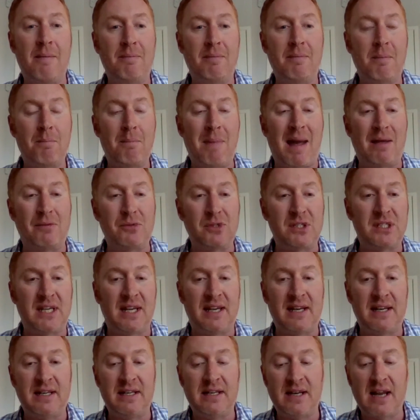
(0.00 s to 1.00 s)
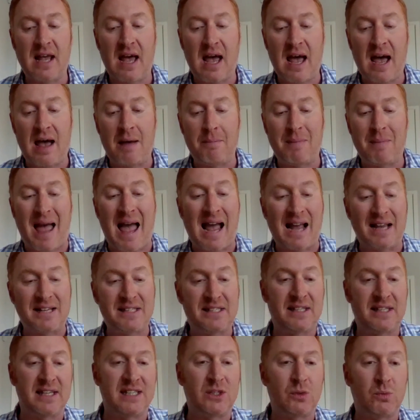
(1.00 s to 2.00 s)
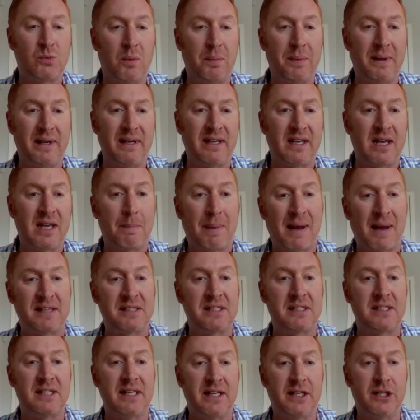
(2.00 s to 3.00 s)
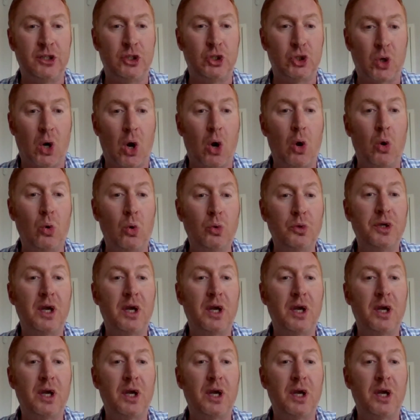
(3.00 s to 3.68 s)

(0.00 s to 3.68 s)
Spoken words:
Mountain access will be capacity controlled